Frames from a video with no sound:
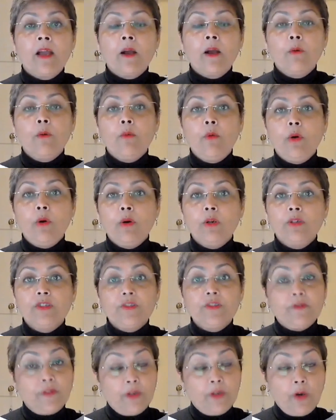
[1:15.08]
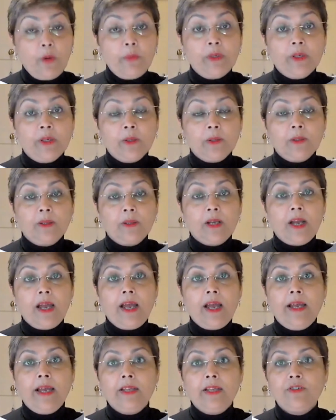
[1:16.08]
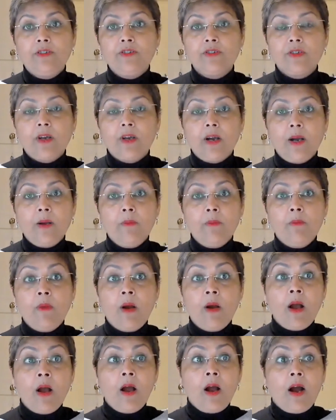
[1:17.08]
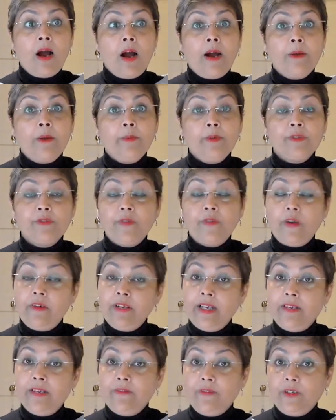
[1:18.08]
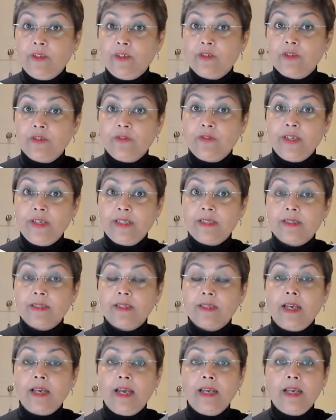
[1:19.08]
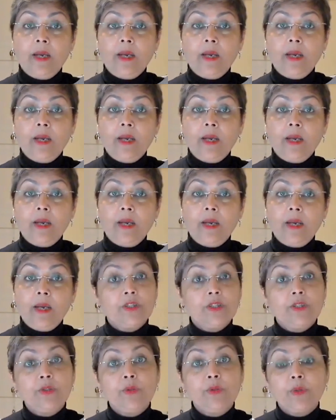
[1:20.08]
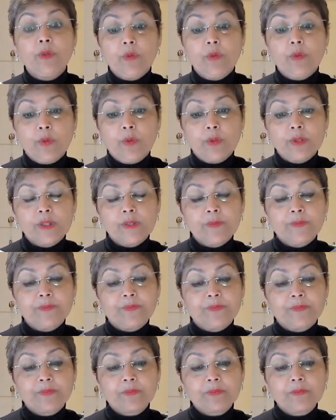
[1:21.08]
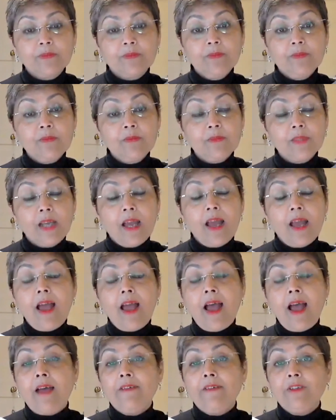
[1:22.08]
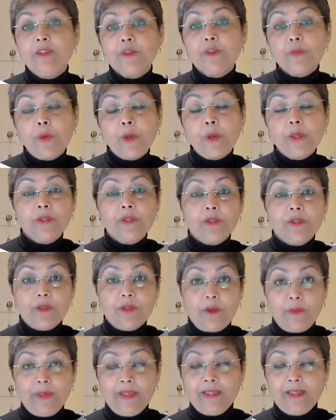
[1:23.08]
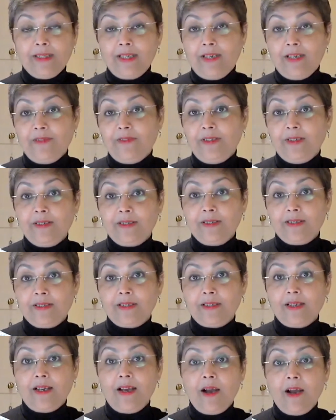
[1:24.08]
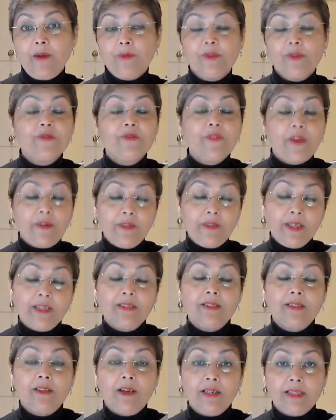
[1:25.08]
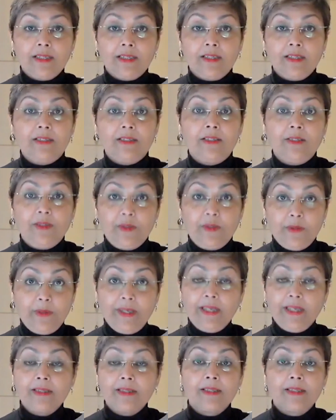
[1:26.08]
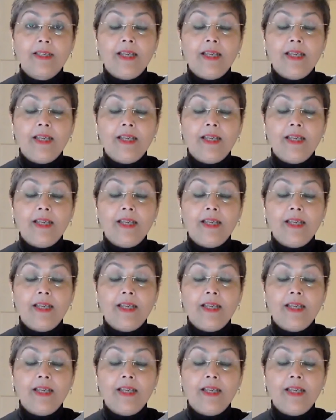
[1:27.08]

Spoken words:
was phenomenal, and I was very envious of it, and I wanted to do the course. Having spoken to Dominic Davis, I was very excited to do it.